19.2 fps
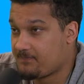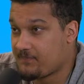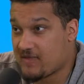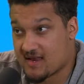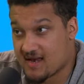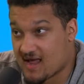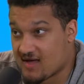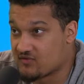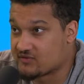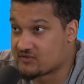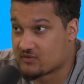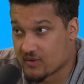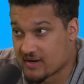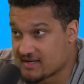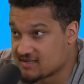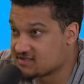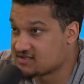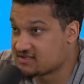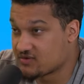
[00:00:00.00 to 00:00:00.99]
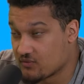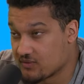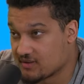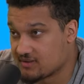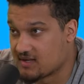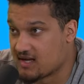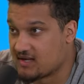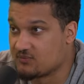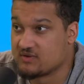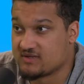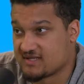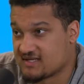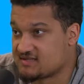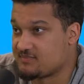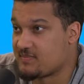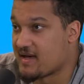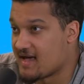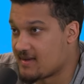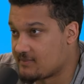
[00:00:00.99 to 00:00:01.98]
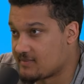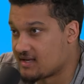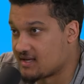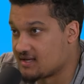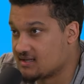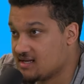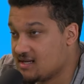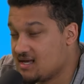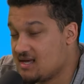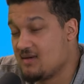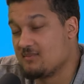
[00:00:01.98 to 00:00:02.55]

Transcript: and have a great storyline with this Batman.